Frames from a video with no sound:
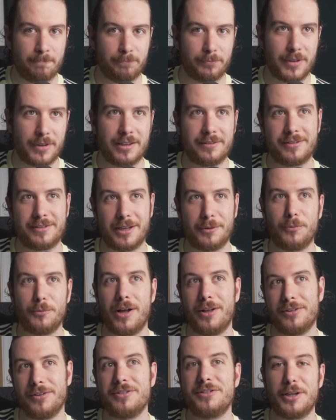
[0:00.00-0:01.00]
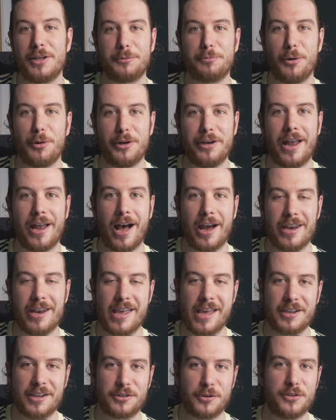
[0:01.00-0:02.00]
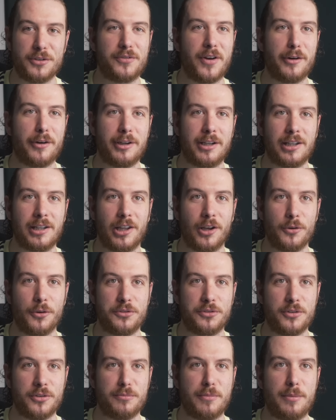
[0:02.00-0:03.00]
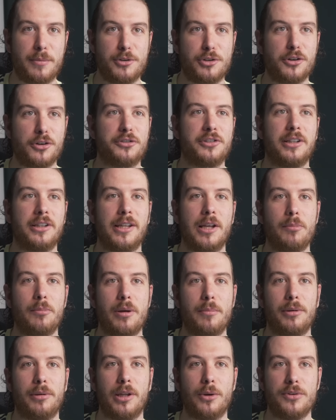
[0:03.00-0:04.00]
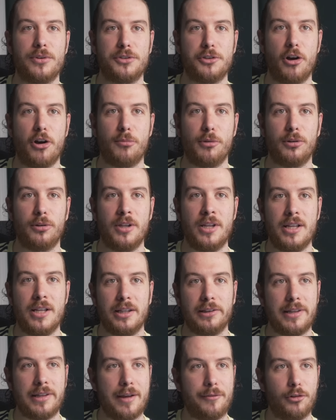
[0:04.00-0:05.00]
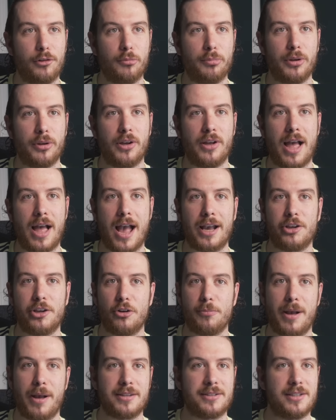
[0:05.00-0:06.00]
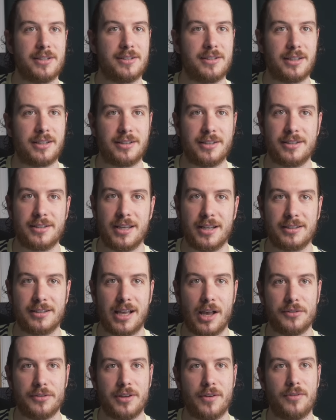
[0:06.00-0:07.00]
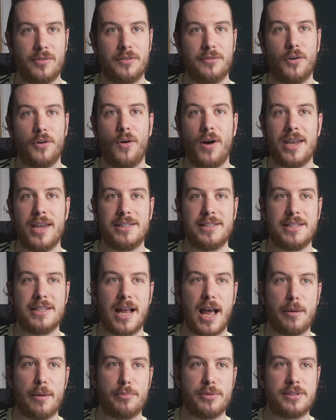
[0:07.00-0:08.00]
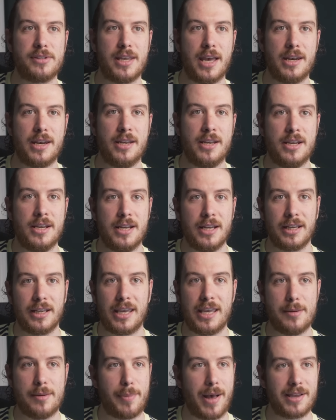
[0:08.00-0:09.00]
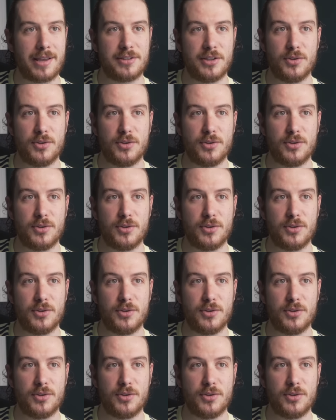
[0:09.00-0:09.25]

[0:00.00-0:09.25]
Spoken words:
6.9 here, so he's very close, so he's maybe just a little bit below his normal level, but accurate passes, 66 out of 74, 89%. Key passes,